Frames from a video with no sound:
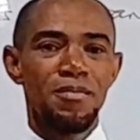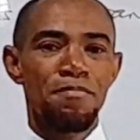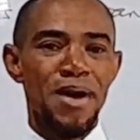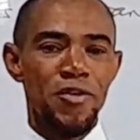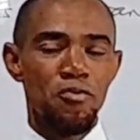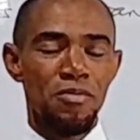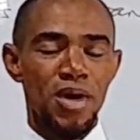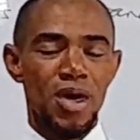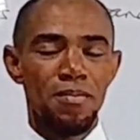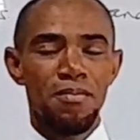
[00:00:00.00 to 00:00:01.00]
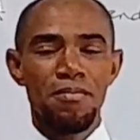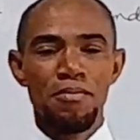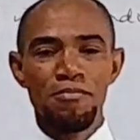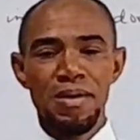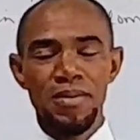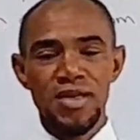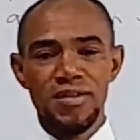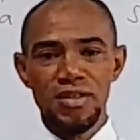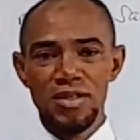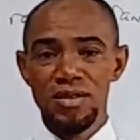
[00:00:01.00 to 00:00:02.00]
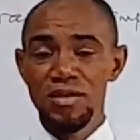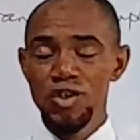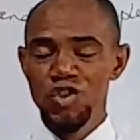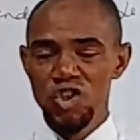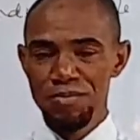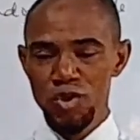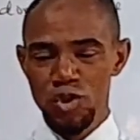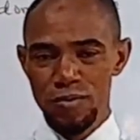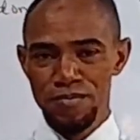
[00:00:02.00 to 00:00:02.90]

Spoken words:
binomial probability distribution.